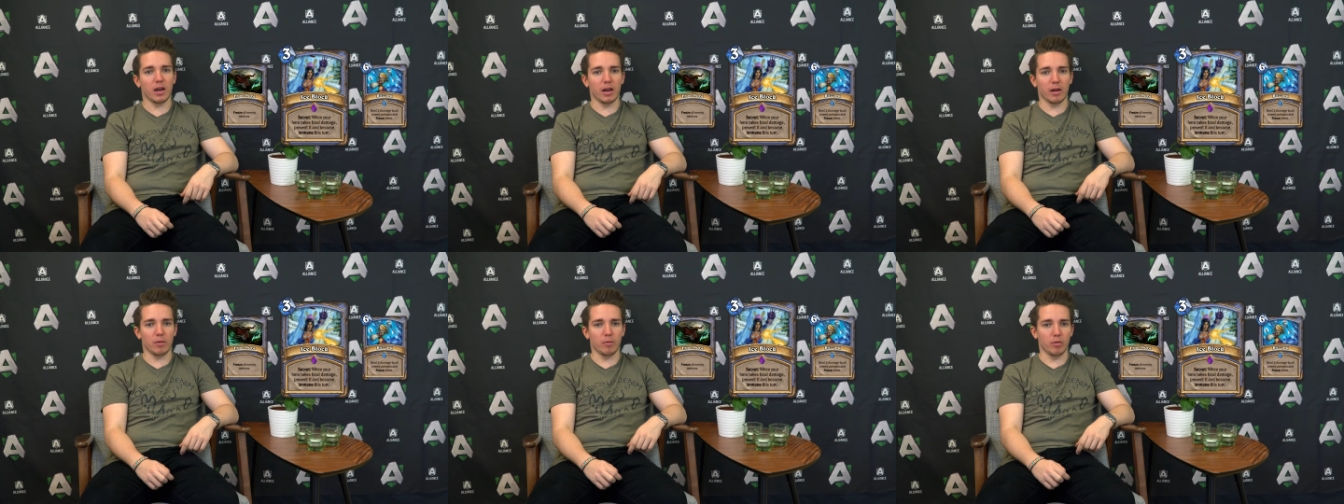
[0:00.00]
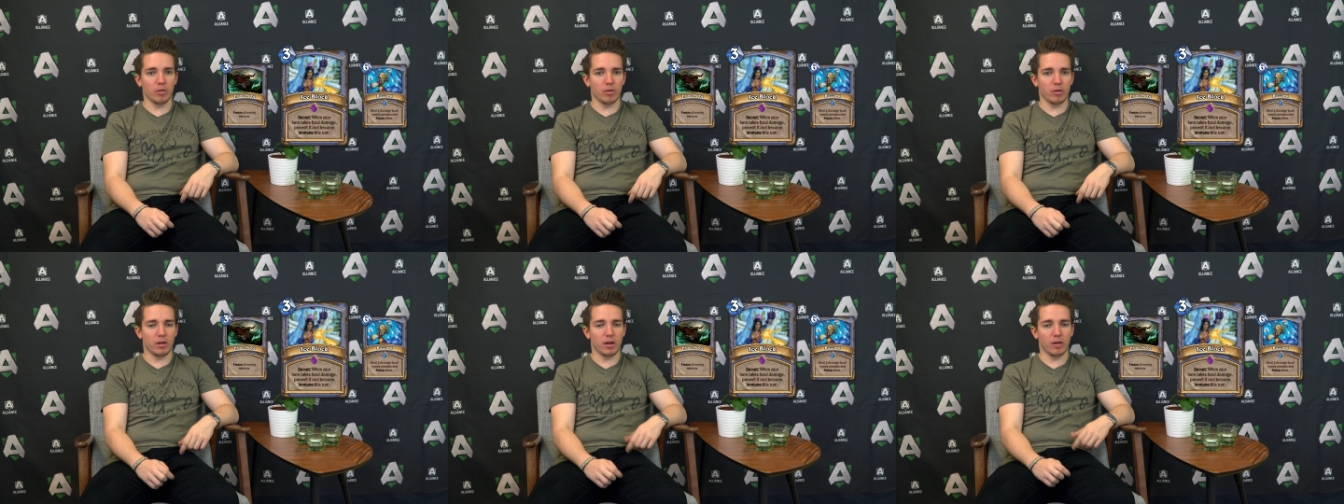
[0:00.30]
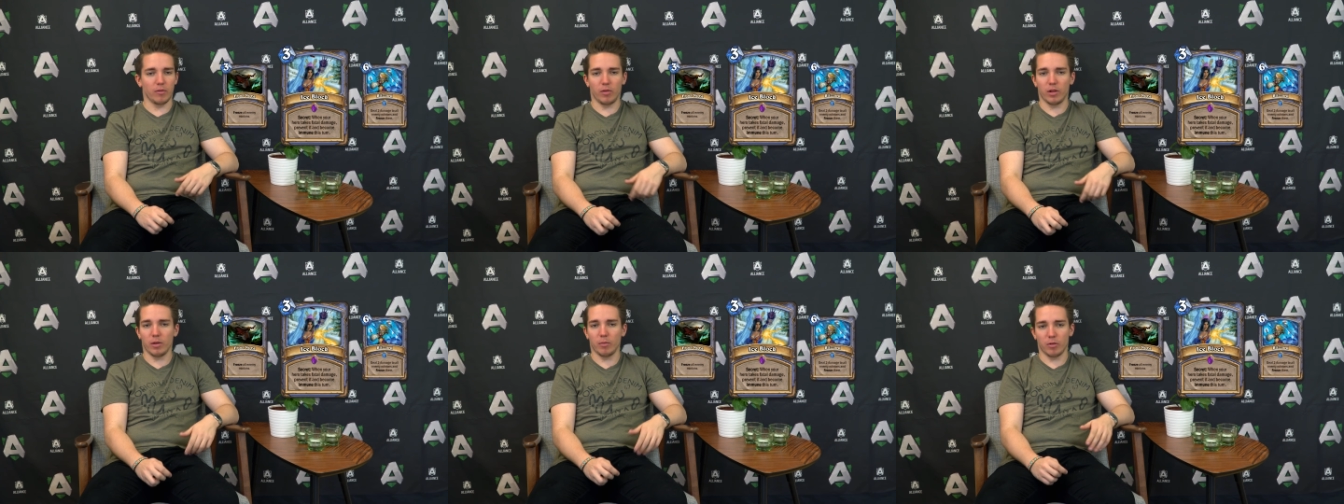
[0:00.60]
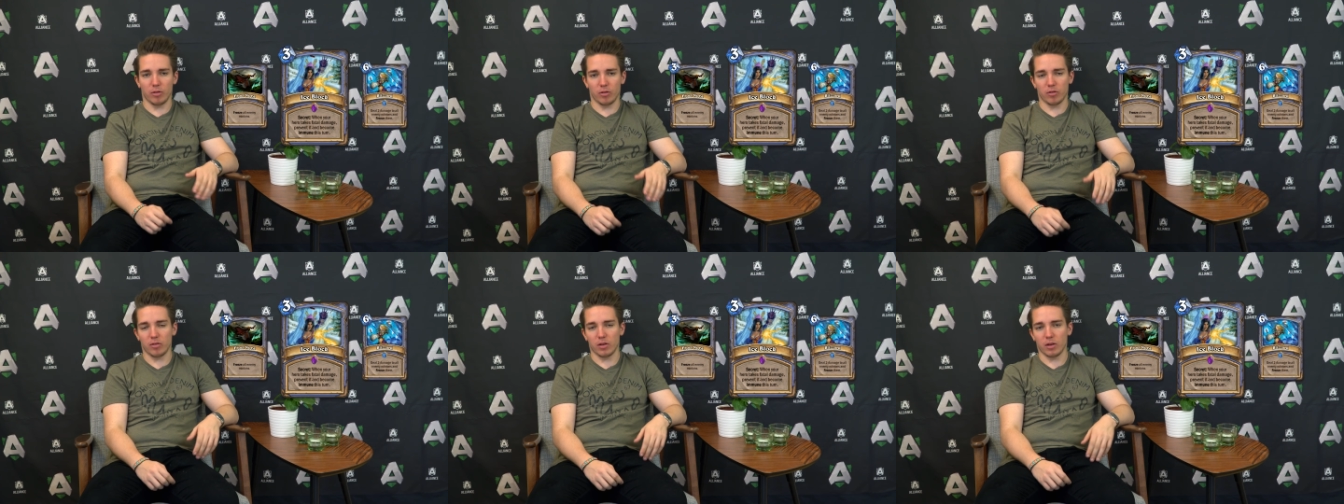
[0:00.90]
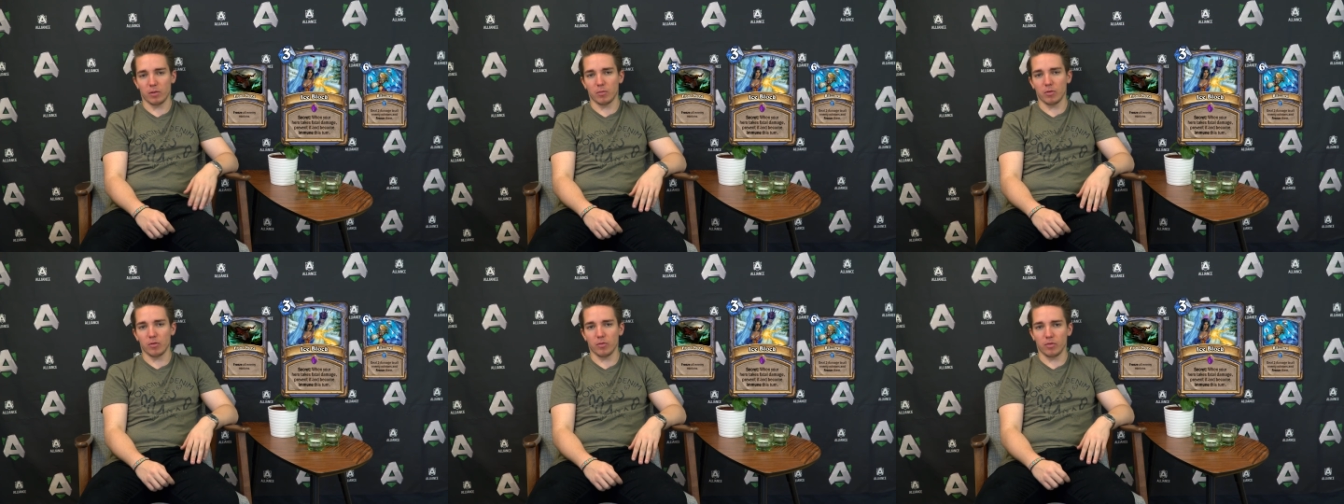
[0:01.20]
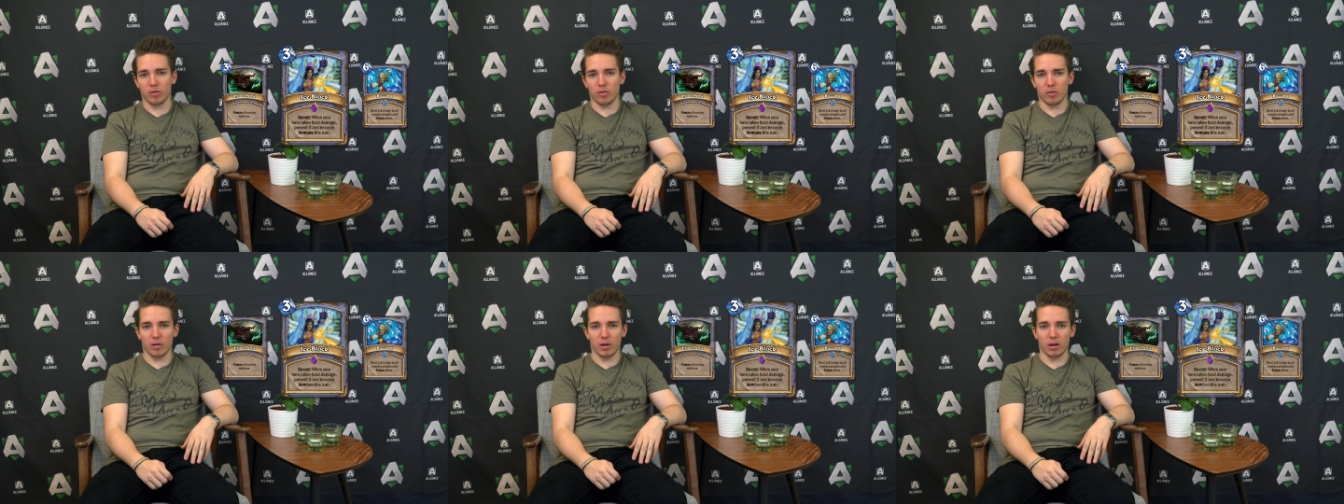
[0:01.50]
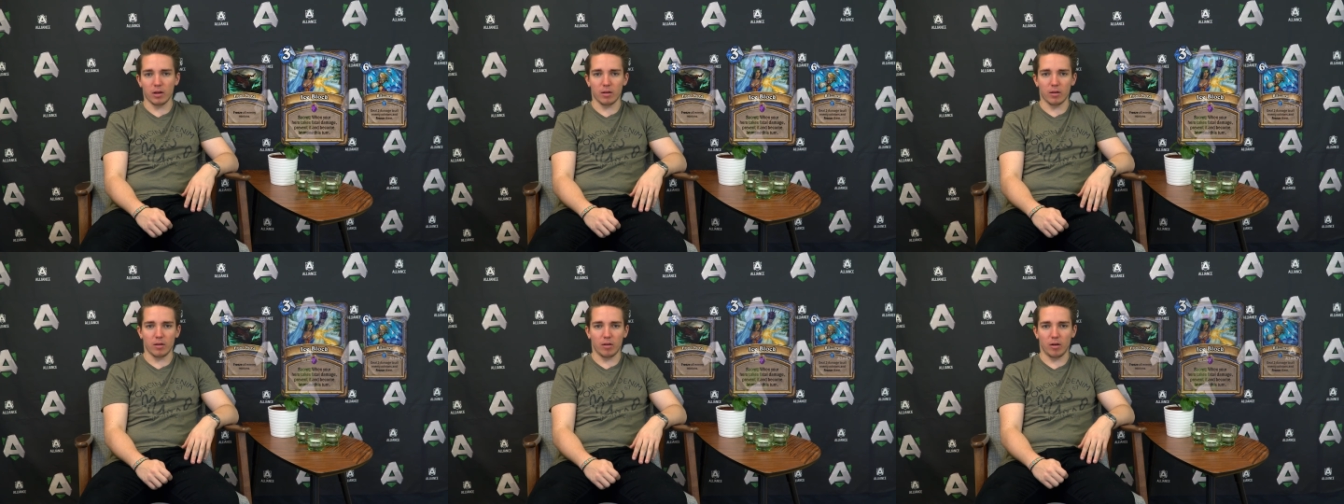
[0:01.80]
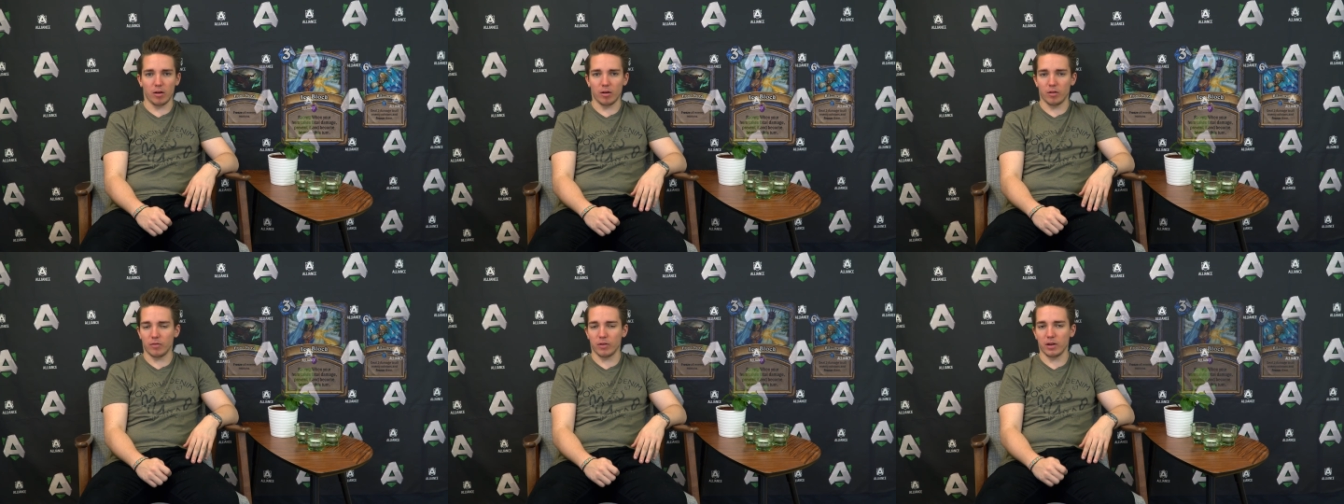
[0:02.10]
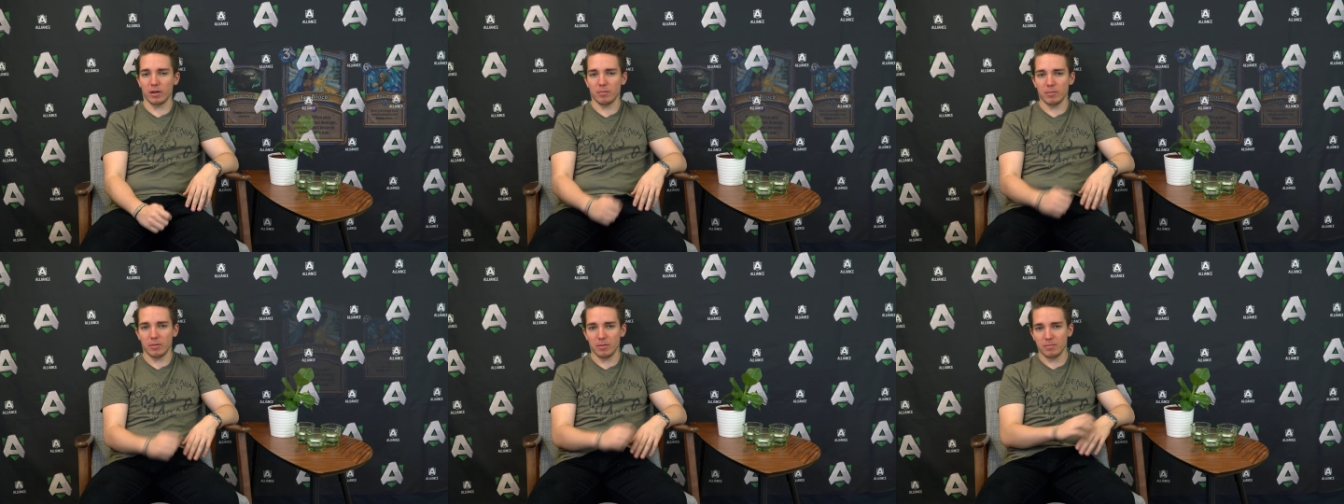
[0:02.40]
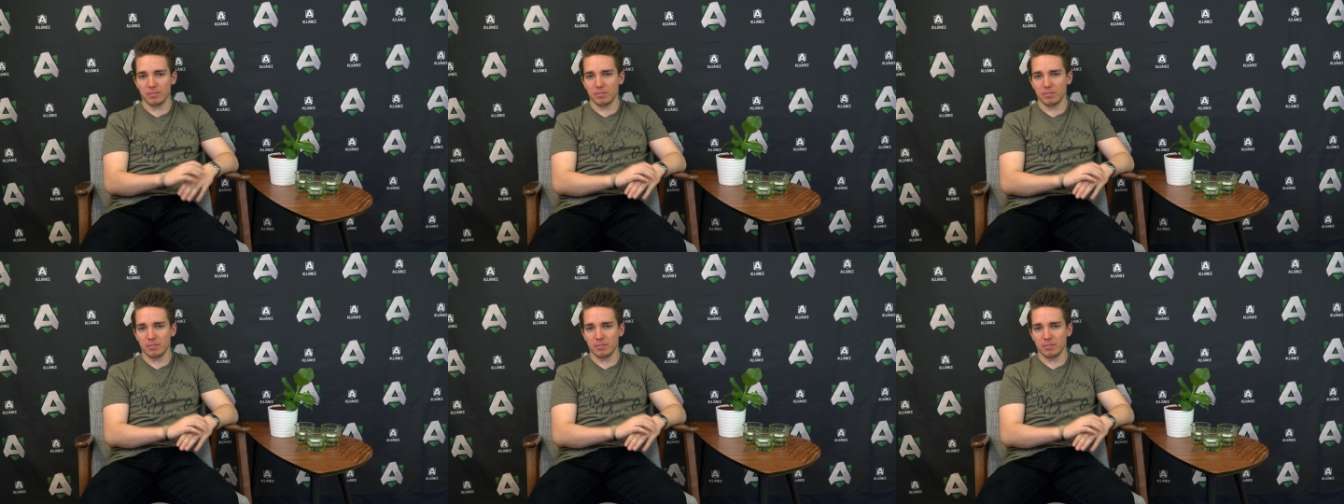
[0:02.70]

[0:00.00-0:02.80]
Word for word: and I would definitely want to see it moved to the Hall of Fame.